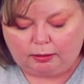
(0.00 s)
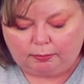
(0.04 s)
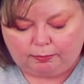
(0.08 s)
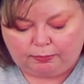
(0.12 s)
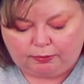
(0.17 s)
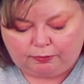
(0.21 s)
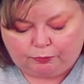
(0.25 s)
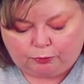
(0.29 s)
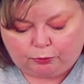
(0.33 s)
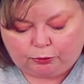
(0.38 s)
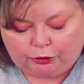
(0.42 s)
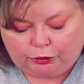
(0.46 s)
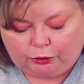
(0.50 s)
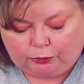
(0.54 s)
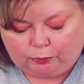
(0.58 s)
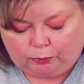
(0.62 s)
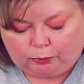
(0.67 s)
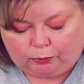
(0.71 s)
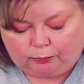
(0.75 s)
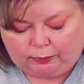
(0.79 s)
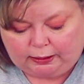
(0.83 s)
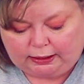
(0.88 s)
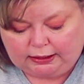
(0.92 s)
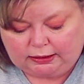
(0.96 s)
before
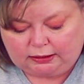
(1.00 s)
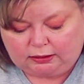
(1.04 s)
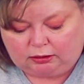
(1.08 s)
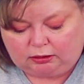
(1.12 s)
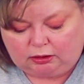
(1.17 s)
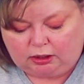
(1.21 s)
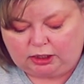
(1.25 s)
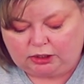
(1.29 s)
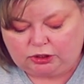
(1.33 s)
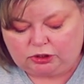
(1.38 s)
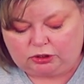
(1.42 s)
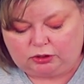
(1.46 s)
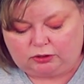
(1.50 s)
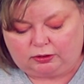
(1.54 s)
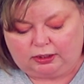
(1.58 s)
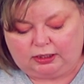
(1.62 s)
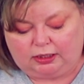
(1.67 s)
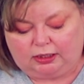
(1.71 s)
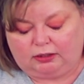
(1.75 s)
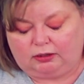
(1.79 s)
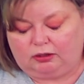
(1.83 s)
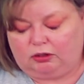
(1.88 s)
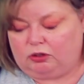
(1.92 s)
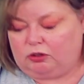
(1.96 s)
we're ready to launch so that
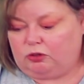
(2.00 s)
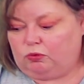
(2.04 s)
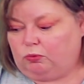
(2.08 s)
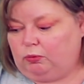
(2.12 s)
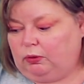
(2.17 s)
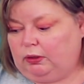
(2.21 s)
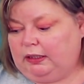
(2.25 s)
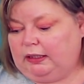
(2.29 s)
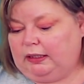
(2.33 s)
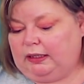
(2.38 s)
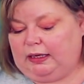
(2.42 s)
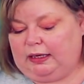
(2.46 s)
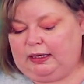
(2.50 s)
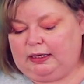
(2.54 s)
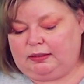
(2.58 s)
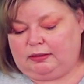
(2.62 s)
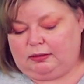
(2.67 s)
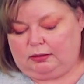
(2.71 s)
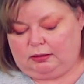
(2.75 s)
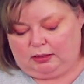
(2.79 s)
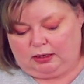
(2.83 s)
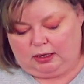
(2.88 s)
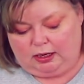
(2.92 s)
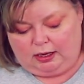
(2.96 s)
it looks really
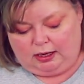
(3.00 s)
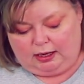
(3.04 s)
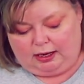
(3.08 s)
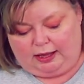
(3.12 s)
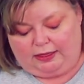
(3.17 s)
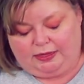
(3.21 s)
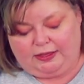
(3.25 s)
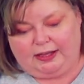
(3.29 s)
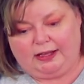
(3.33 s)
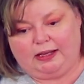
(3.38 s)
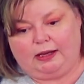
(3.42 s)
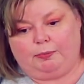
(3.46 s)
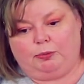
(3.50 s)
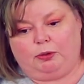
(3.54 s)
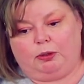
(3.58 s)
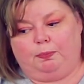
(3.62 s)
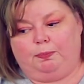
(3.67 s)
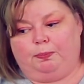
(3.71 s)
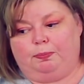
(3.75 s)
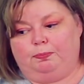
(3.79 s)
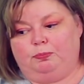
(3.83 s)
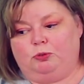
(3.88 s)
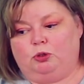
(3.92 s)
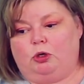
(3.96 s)
nice. I think I'm going
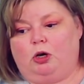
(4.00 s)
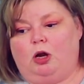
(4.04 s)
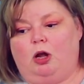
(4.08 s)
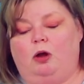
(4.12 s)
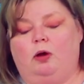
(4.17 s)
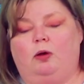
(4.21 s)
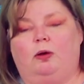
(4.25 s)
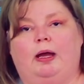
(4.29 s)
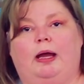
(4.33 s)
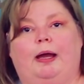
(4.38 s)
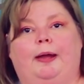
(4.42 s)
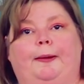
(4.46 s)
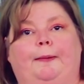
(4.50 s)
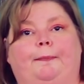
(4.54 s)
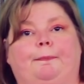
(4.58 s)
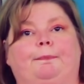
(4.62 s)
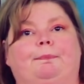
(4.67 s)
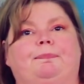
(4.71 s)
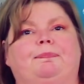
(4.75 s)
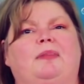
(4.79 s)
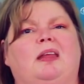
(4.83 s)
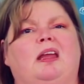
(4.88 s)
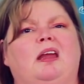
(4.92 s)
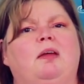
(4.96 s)
to draw
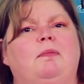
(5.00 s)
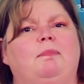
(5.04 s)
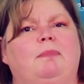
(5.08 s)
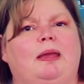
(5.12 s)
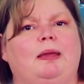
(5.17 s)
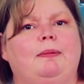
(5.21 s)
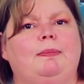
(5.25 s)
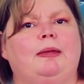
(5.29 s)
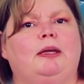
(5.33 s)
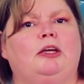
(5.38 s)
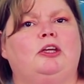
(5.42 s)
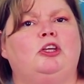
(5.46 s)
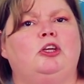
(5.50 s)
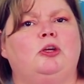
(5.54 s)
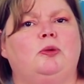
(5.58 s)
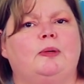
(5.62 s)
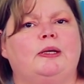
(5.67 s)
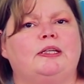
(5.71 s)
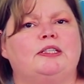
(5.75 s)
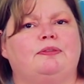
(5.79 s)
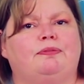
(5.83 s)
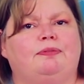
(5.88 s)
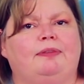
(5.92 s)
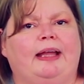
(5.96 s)
maybe a
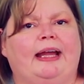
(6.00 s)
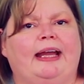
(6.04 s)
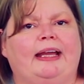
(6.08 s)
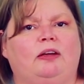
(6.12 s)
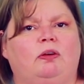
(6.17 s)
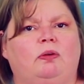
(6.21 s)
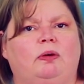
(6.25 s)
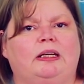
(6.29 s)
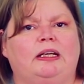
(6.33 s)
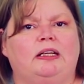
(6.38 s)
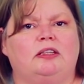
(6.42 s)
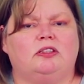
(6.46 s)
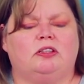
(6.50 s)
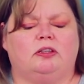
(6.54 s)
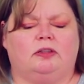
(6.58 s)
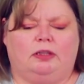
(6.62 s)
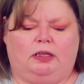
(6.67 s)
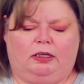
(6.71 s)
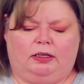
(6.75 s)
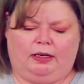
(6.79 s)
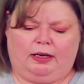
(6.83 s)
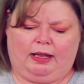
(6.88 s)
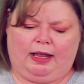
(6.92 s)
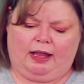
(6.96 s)
U.S. flag on it so
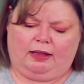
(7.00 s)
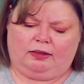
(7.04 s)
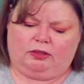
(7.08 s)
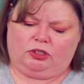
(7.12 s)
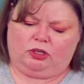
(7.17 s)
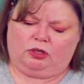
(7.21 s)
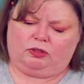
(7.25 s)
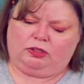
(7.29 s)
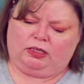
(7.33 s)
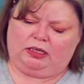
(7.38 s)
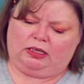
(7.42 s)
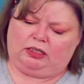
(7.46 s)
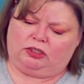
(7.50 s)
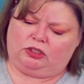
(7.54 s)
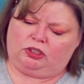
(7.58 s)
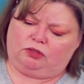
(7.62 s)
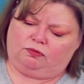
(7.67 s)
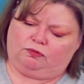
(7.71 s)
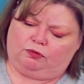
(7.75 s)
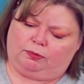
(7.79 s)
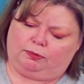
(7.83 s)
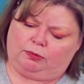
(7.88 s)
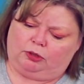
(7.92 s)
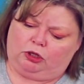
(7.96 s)
that it shows that it's
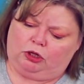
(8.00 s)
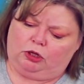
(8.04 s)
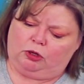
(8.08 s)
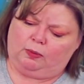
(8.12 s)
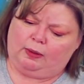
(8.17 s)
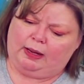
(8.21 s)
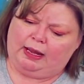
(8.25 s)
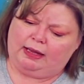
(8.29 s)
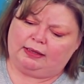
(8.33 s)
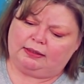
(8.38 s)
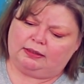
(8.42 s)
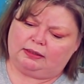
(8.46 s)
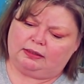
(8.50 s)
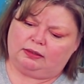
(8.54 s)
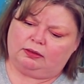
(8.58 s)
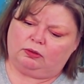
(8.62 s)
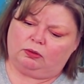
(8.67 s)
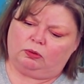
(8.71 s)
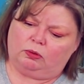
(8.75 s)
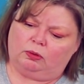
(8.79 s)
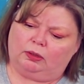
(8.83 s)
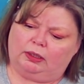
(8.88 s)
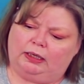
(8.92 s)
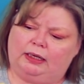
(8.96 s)
from the U.S.
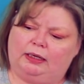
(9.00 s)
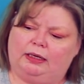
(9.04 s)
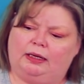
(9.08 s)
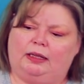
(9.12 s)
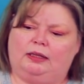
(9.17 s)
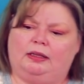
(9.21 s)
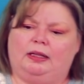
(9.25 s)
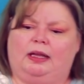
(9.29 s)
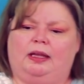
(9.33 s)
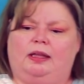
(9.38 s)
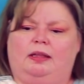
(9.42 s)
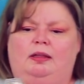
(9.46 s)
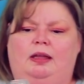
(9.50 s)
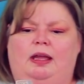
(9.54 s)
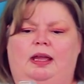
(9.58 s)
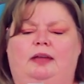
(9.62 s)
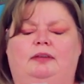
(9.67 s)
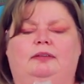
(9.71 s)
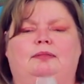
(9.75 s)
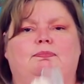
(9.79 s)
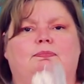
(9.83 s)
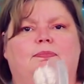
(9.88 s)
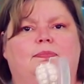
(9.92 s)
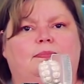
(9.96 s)
on it
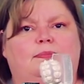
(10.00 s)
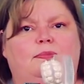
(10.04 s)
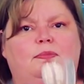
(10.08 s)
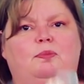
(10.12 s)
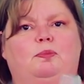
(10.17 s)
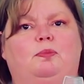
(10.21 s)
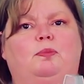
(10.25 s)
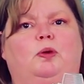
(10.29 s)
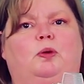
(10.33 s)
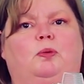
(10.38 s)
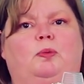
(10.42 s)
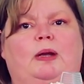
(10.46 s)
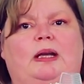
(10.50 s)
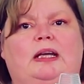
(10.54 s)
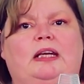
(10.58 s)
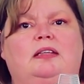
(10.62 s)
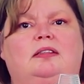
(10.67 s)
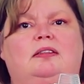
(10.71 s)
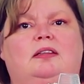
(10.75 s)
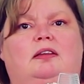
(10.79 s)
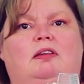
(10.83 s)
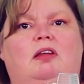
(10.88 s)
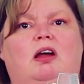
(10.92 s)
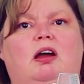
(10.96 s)
and we're ready
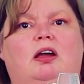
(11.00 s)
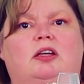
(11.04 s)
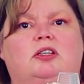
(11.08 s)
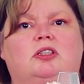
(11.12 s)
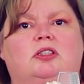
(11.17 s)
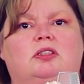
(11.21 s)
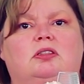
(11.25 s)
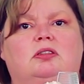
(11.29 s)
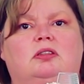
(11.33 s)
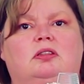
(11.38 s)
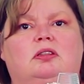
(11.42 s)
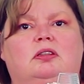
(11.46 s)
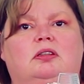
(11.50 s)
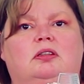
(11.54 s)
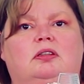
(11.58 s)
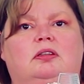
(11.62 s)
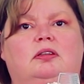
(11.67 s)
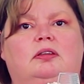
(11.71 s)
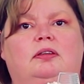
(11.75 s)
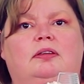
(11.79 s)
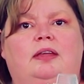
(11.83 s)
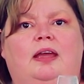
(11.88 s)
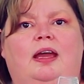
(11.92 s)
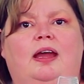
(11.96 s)
to launch.
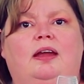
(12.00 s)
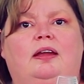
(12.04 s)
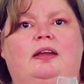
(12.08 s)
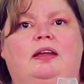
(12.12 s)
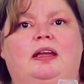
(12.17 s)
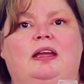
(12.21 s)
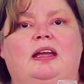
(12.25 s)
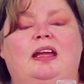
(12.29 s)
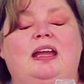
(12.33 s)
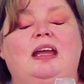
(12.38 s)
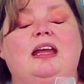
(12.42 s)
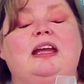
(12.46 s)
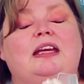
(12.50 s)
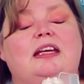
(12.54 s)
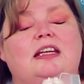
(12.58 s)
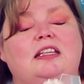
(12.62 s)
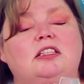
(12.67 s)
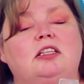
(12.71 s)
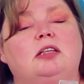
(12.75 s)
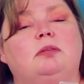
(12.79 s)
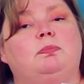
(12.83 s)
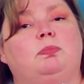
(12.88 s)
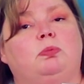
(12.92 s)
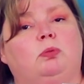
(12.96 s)
Yeah,
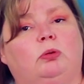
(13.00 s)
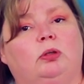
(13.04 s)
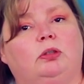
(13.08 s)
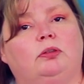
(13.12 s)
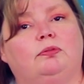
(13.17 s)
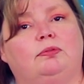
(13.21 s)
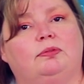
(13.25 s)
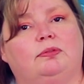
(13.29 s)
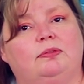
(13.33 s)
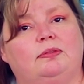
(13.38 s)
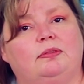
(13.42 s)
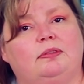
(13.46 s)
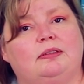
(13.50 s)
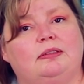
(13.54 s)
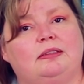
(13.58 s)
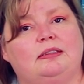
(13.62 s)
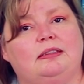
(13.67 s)
it's important